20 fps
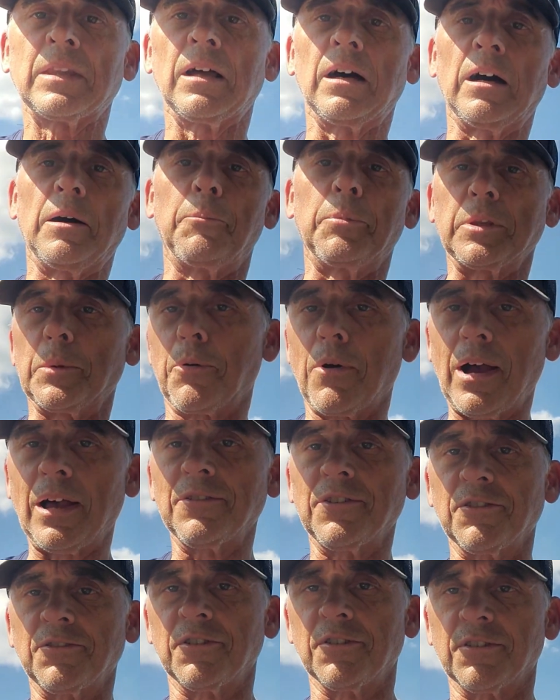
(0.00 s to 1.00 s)
but the
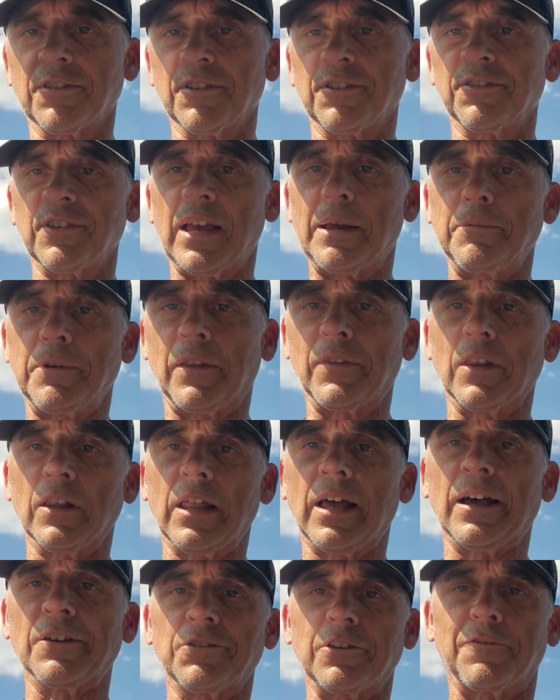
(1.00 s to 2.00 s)
process is the same
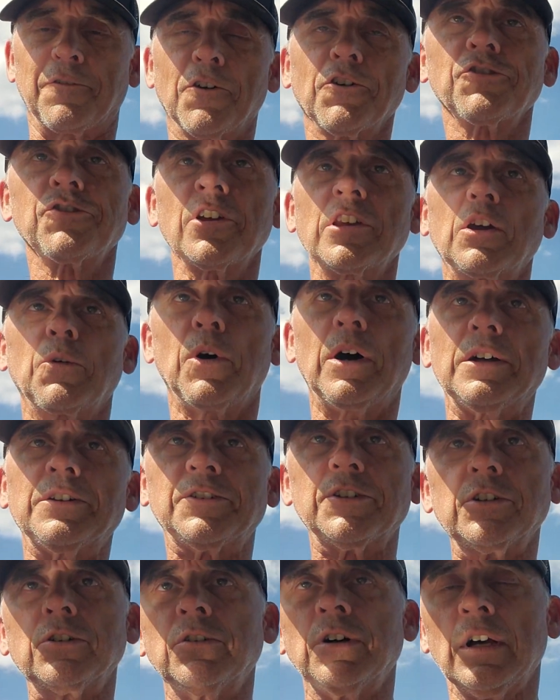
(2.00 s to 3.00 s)
nonetheless. The first thing you
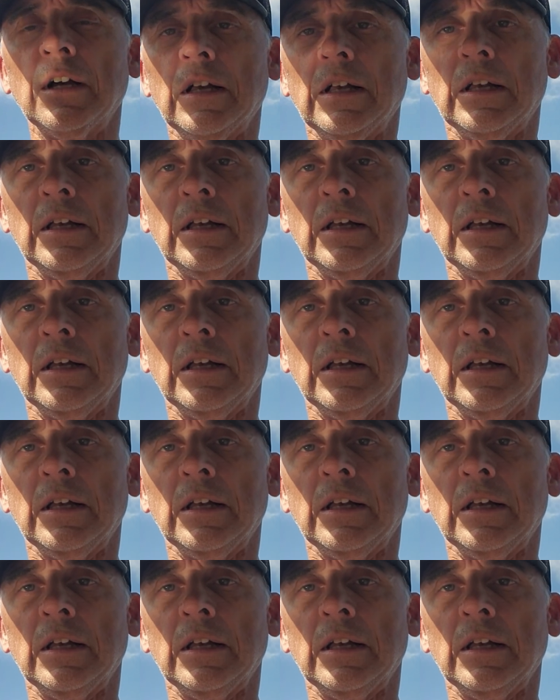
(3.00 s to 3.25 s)
want to do